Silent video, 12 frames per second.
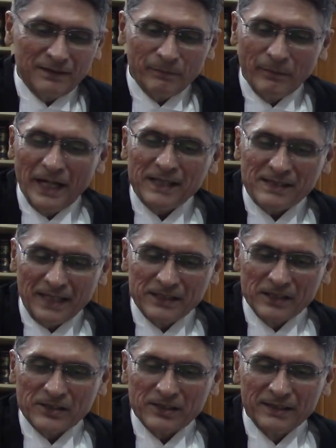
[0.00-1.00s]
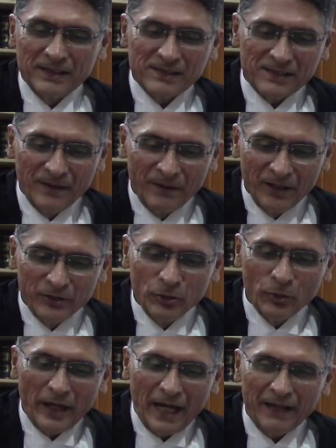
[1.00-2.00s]
my suggestion is
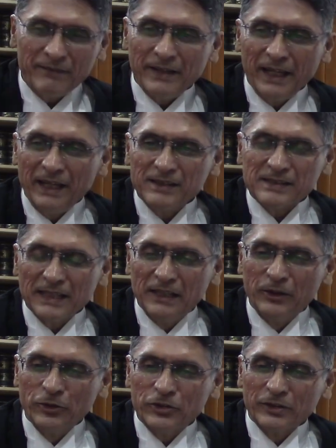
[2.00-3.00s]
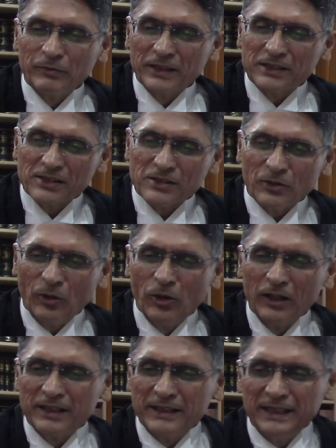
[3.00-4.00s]
you have a solution which is
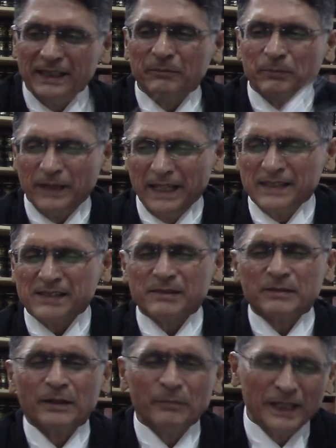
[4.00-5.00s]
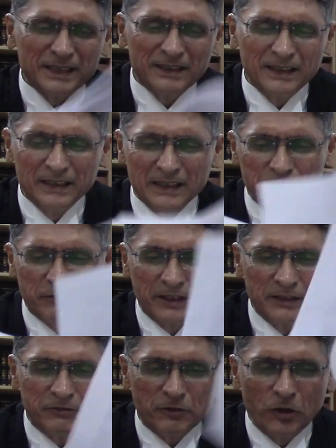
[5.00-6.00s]
already in place but in a
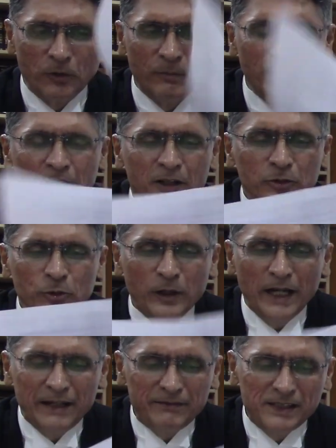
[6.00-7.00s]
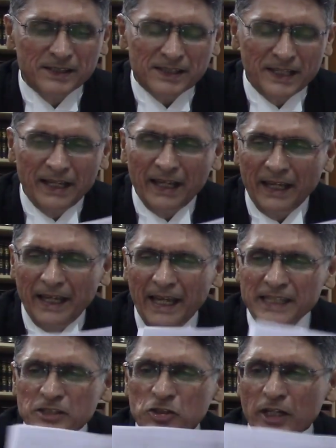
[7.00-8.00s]
different form. You have this
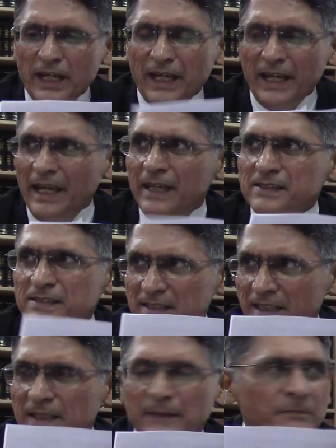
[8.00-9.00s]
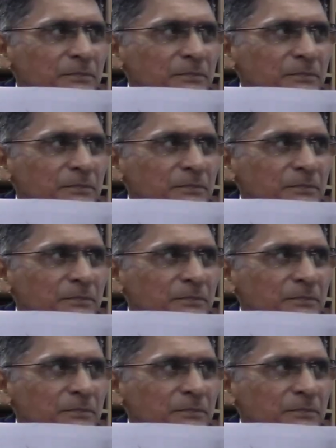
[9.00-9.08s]
NJAC,